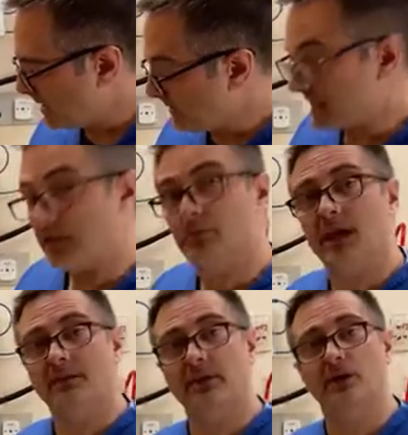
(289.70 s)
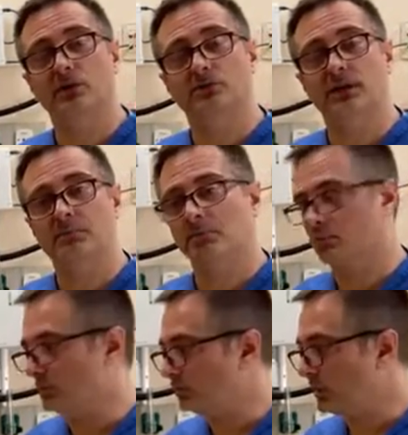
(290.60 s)
But now that we have that hooked up,
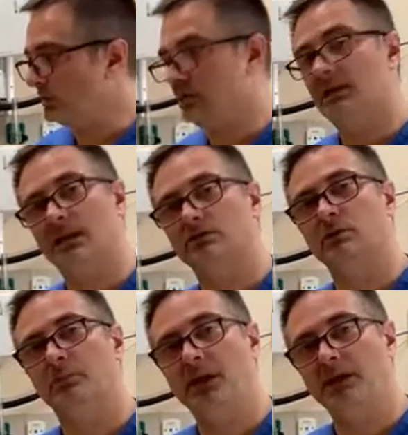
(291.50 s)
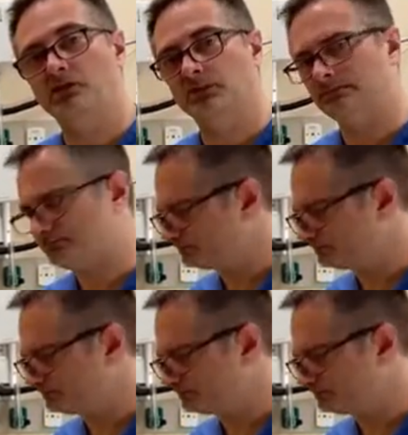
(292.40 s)
we're ready to connect to our patient.